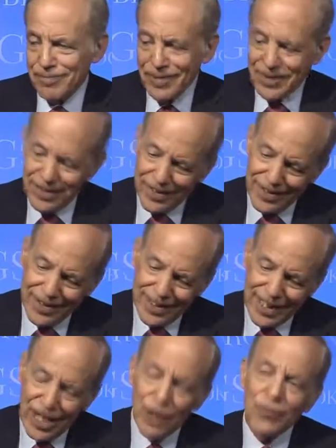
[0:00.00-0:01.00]

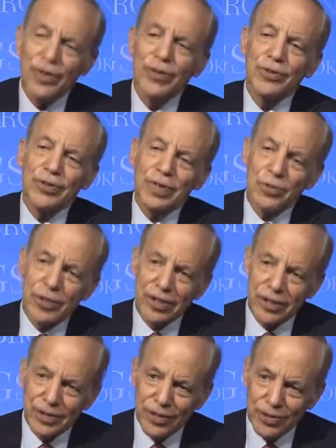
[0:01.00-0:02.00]
how far do they want to
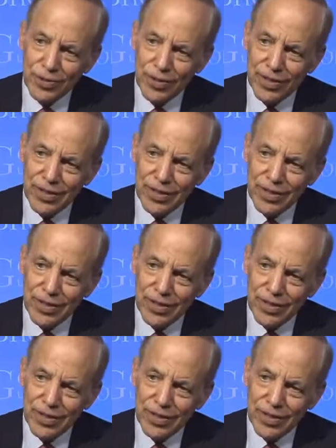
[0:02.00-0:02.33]
go